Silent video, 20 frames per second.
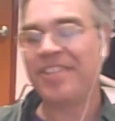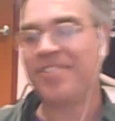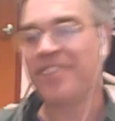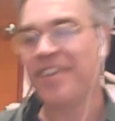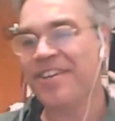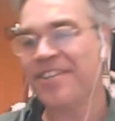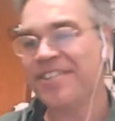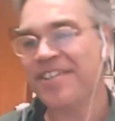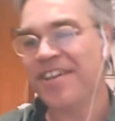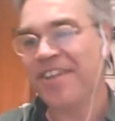So
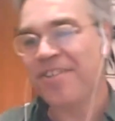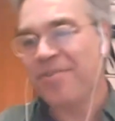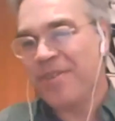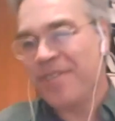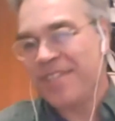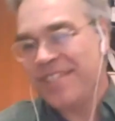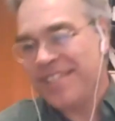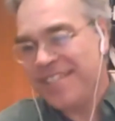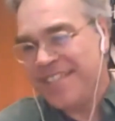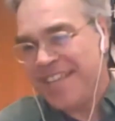here's another
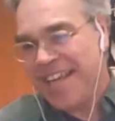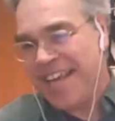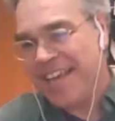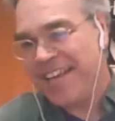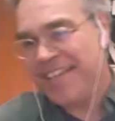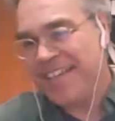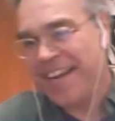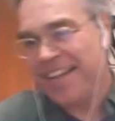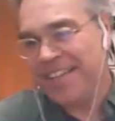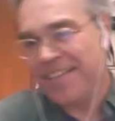one. This is
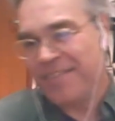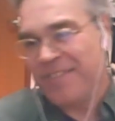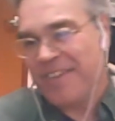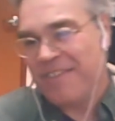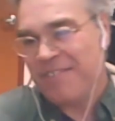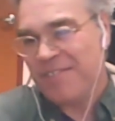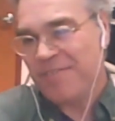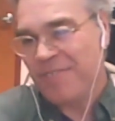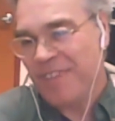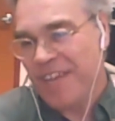Dan Dennett, the
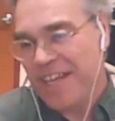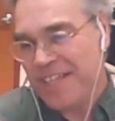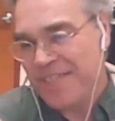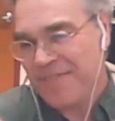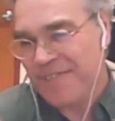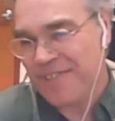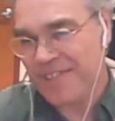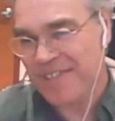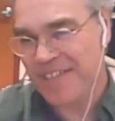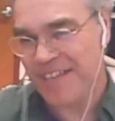famous
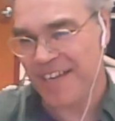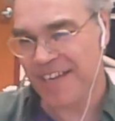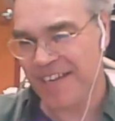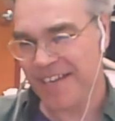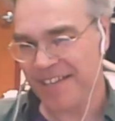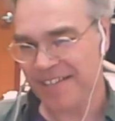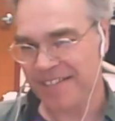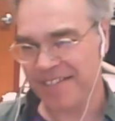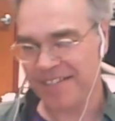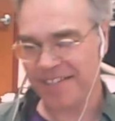philosopher,
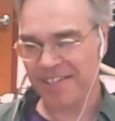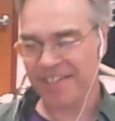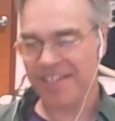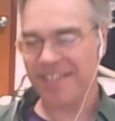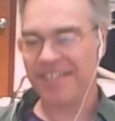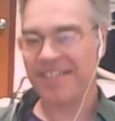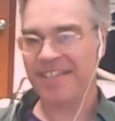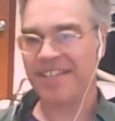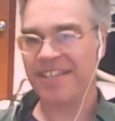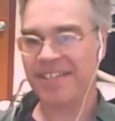has
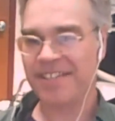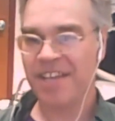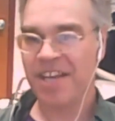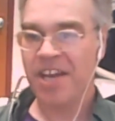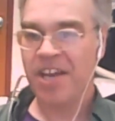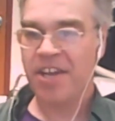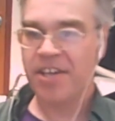suggested this.